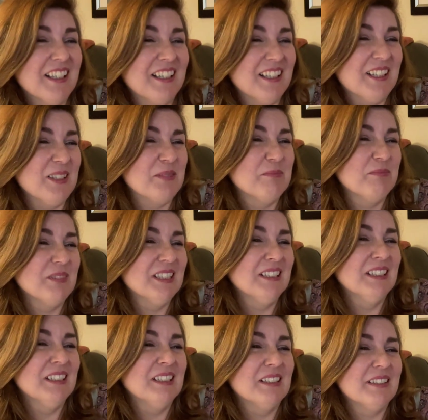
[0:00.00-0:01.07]
Um,
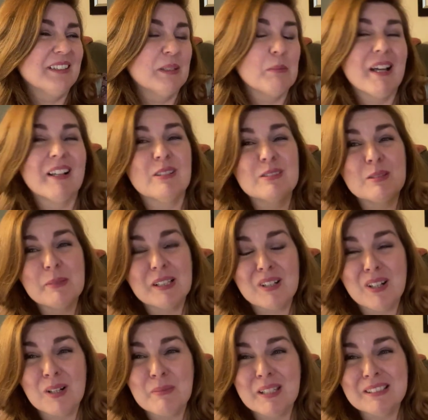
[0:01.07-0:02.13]
there might also be
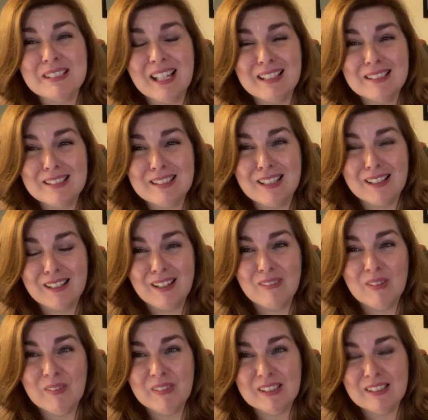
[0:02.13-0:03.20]
karmic debts that
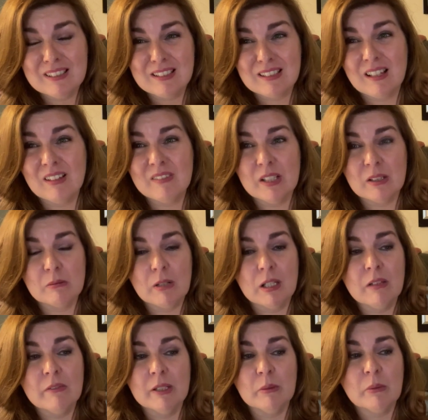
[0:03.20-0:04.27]
come up at this time that are
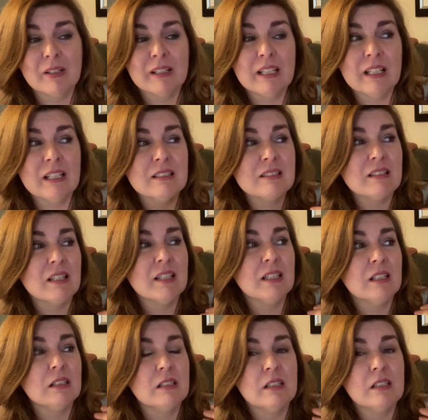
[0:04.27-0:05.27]
relevant where again it's like